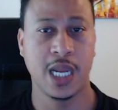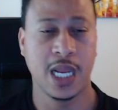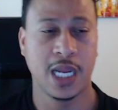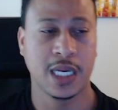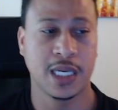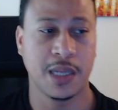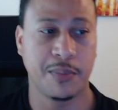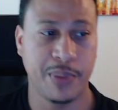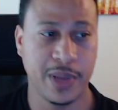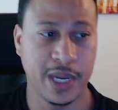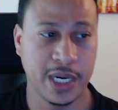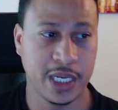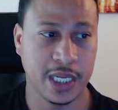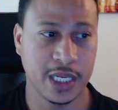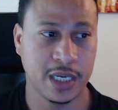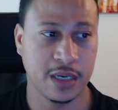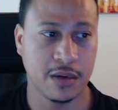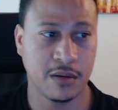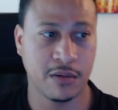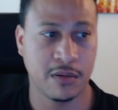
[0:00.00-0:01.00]

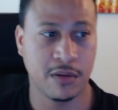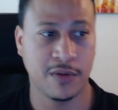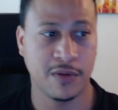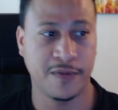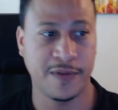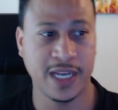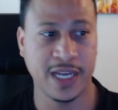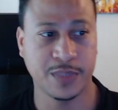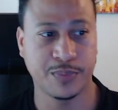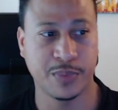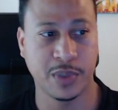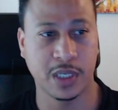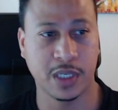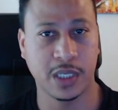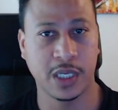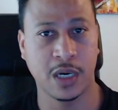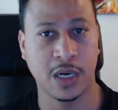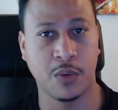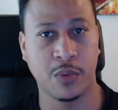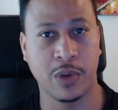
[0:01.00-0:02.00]
dependent on Facebook.
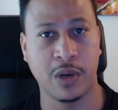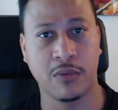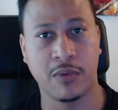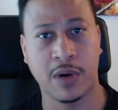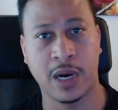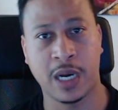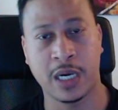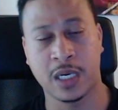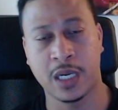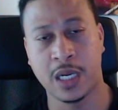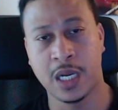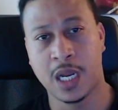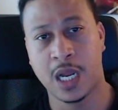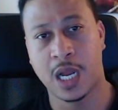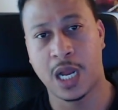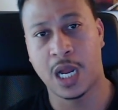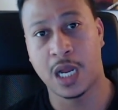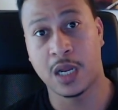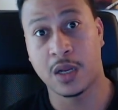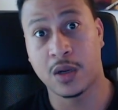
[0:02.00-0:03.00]
We run
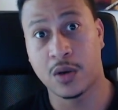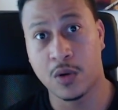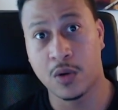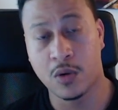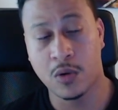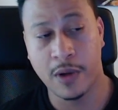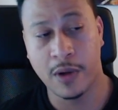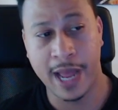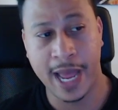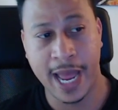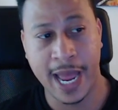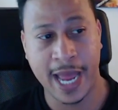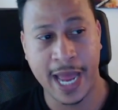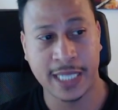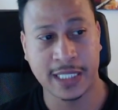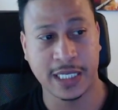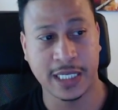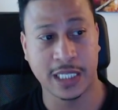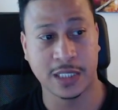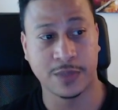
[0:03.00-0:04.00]
Google
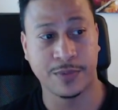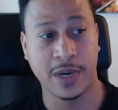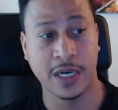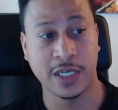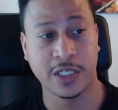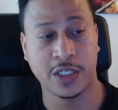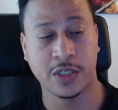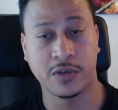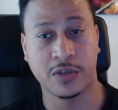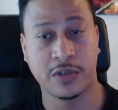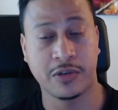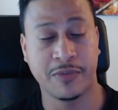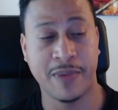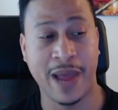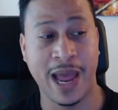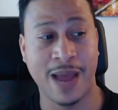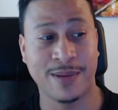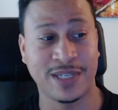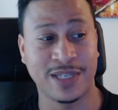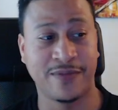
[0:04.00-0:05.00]
ads as well as YouTube
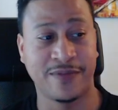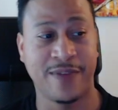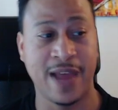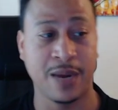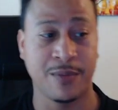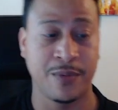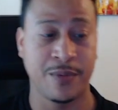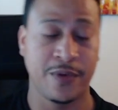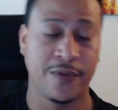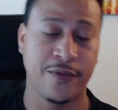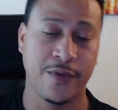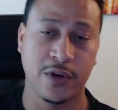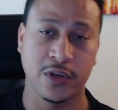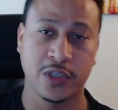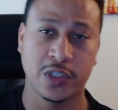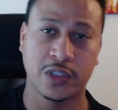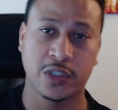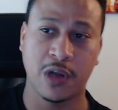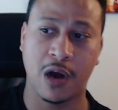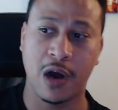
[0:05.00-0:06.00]
ads. In fact, when we
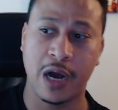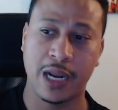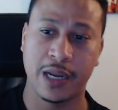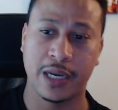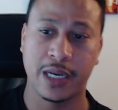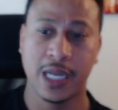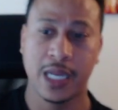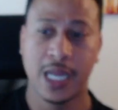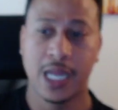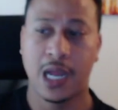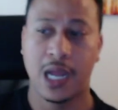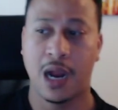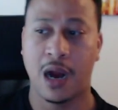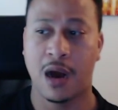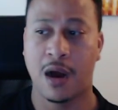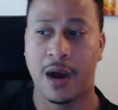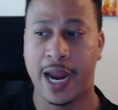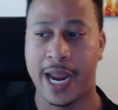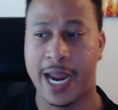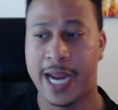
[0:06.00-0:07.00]
first started
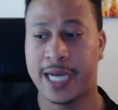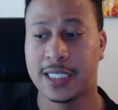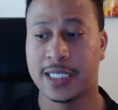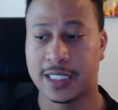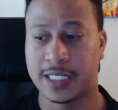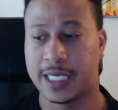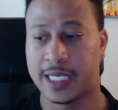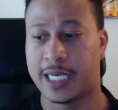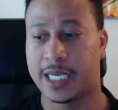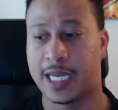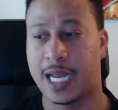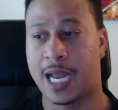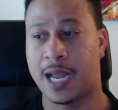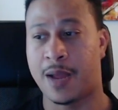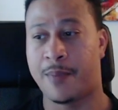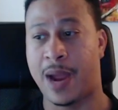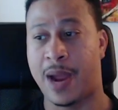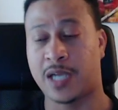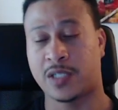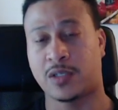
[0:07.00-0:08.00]
our agency,
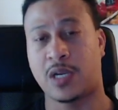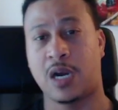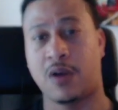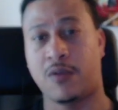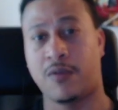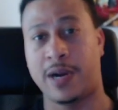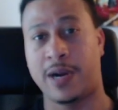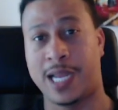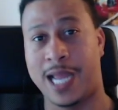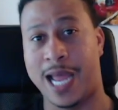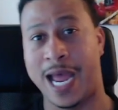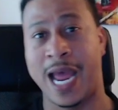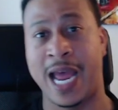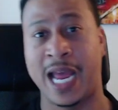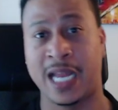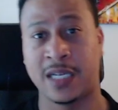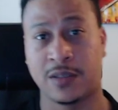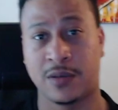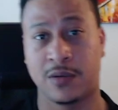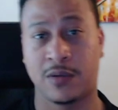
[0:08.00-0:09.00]
I started running
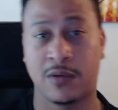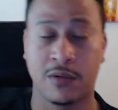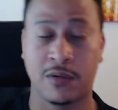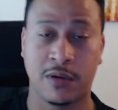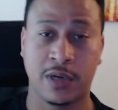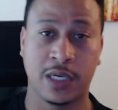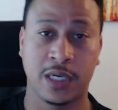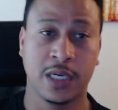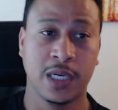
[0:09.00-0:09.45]
ads on